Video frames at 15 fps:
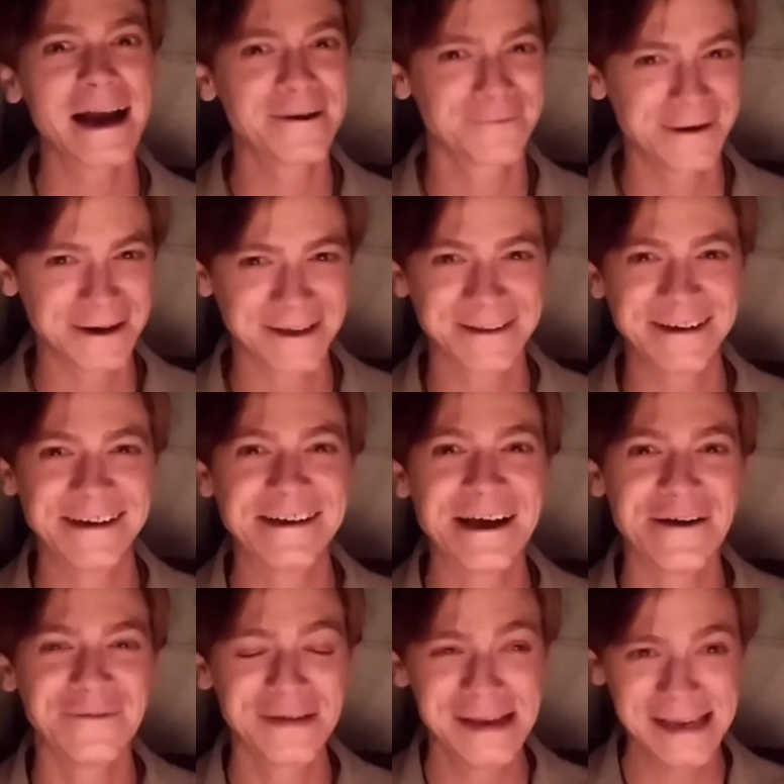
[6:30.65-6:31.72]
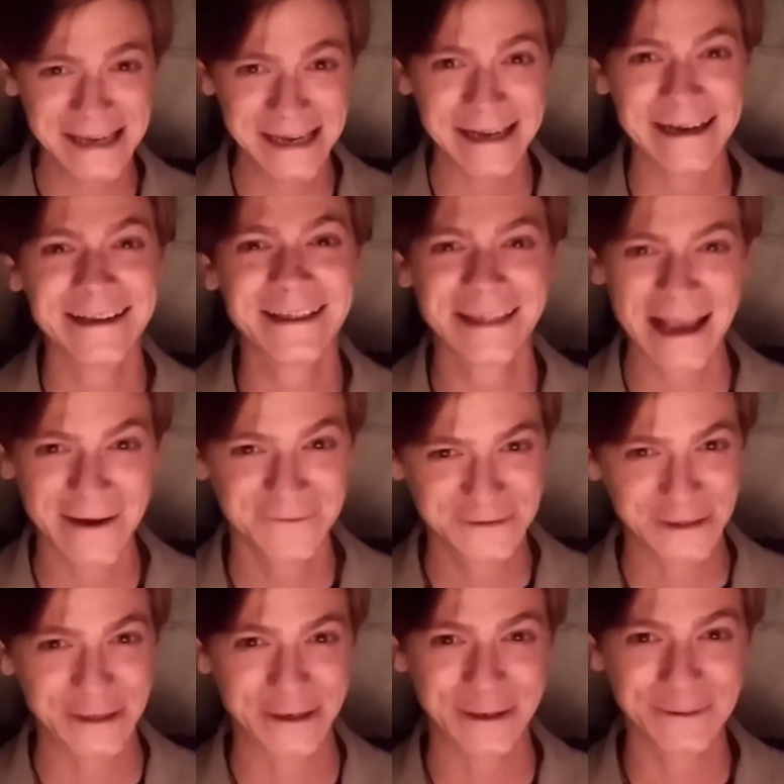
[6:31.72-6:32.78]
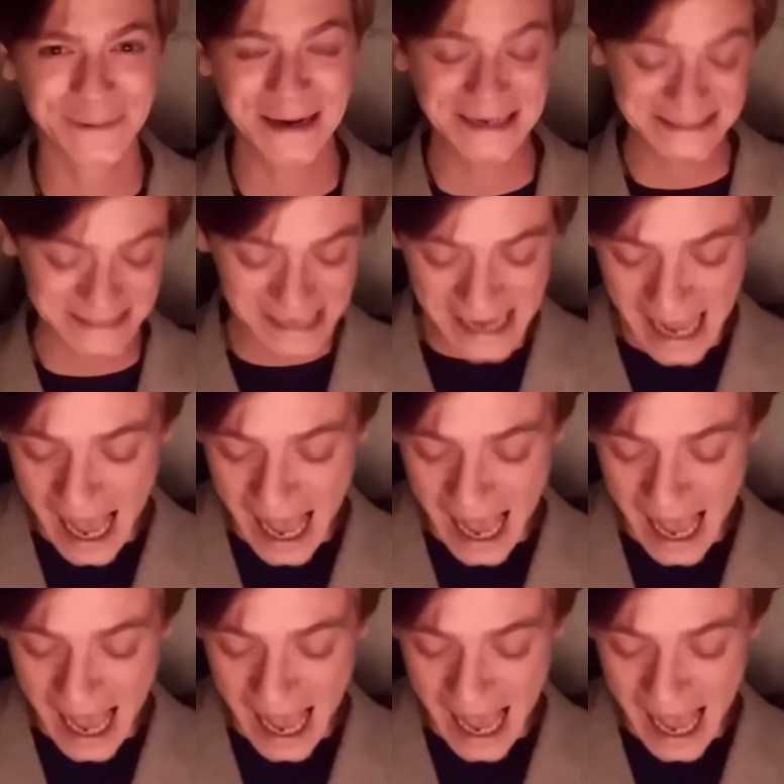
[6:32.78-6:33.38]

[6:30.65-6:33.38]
ironically enough, he left her, right?